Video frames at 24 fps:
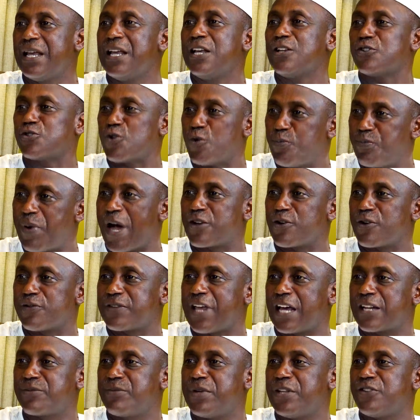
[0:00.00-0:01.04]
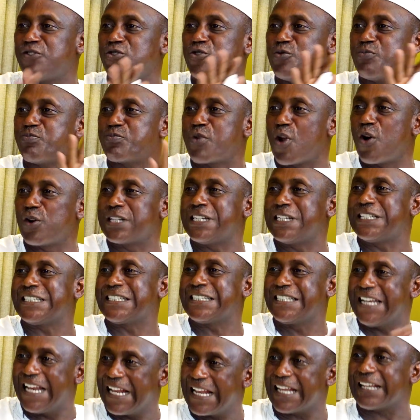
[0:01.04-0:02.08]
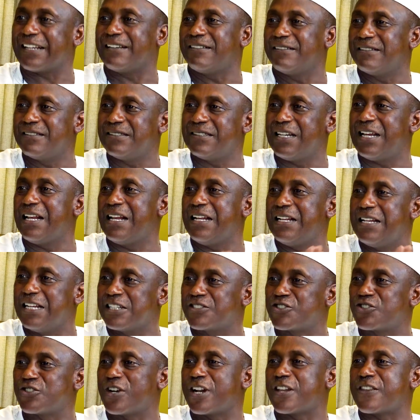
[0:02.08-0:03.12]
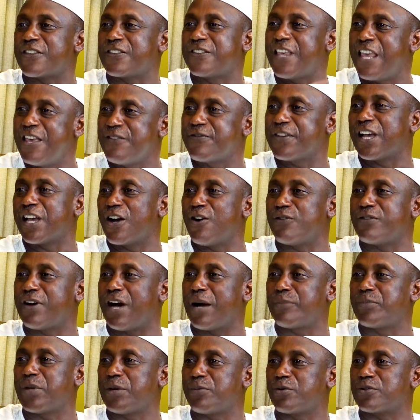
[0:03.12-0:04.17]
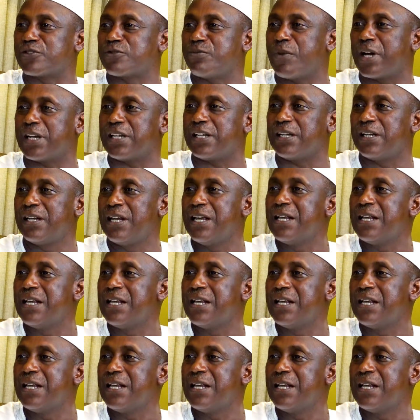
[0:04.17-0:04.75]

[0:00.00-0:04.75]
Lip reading: So part of that means you plug the stealing, the literal thieving of our people's money.